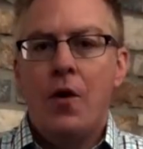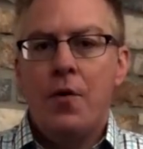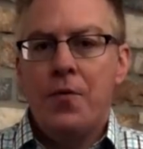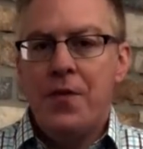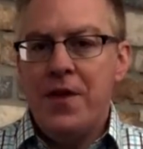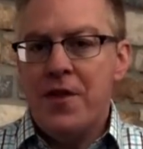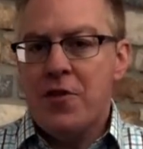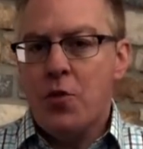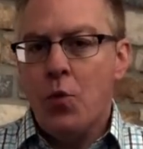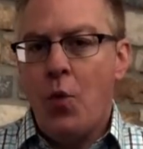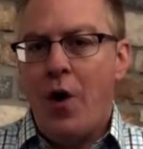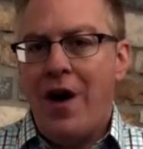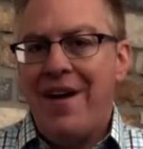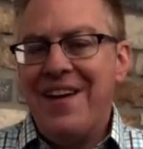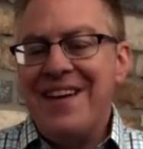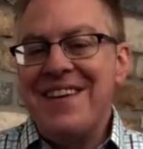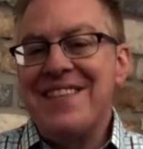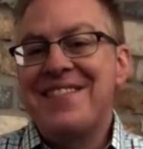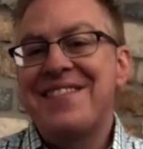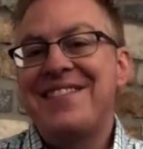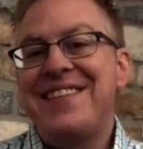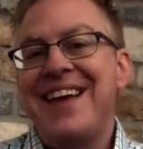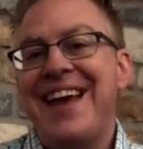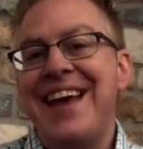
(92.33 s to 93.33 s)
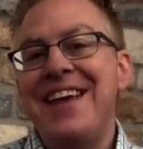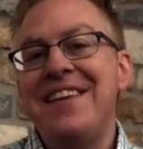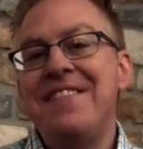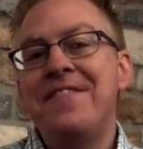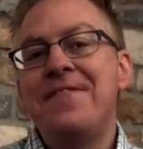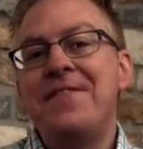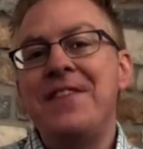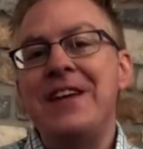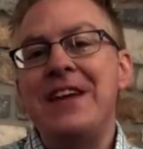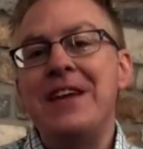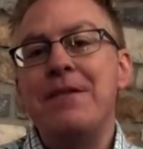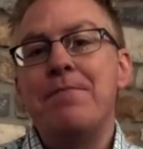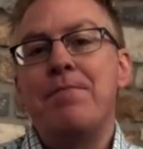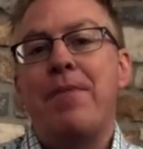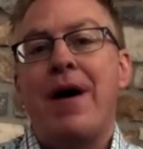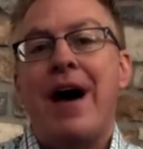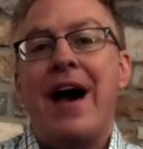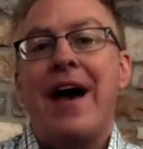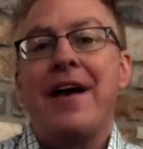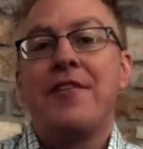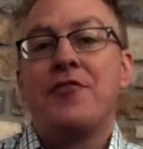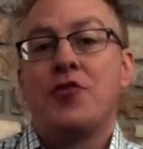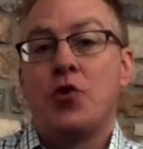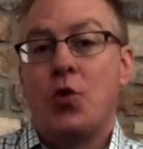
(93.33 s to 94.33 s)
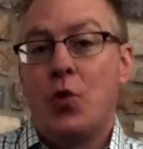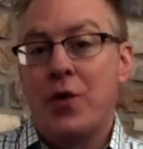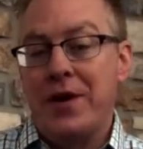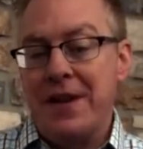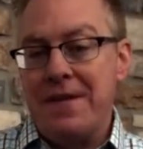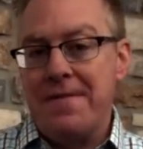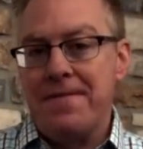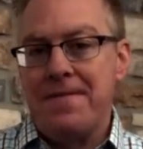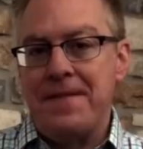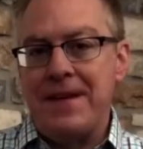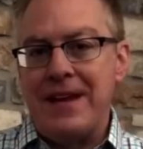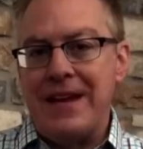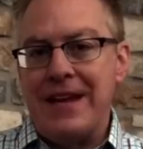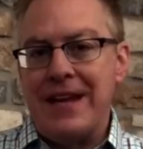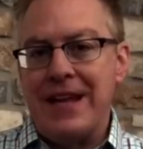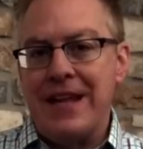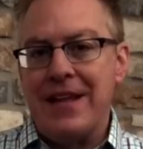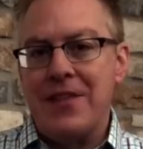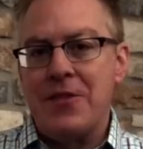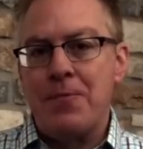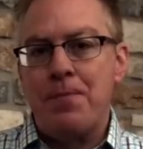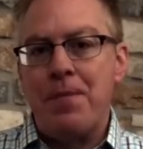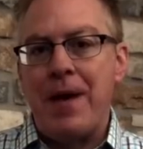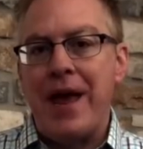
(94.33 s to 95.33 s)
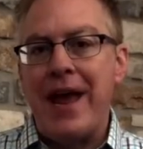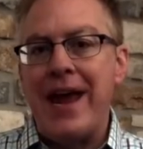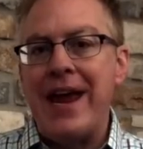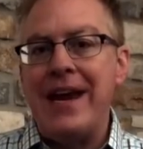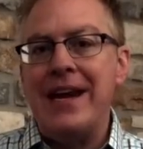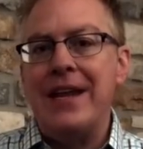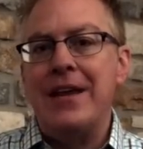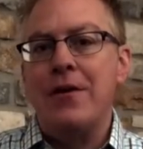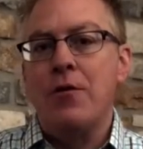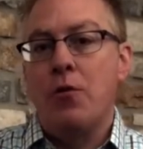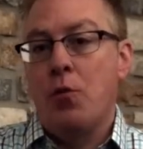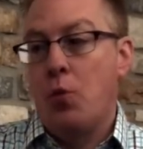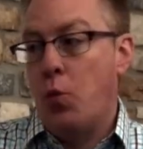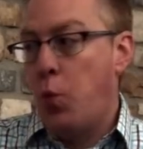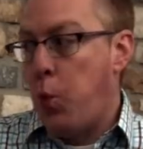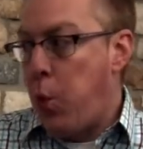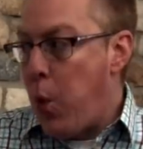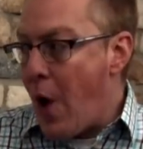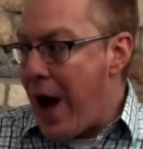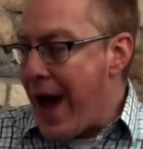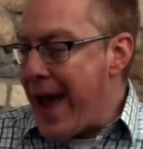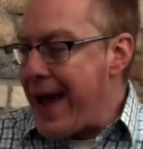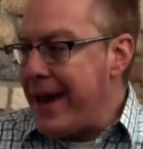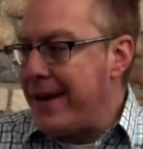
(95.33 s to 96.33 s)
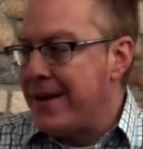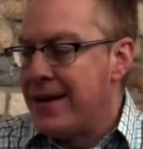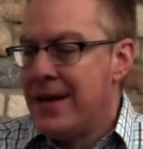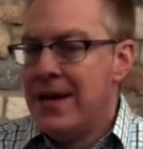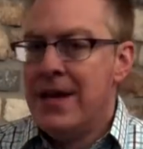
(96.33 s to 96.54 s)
This wall is 10 feet by 20 feet. It's painted white,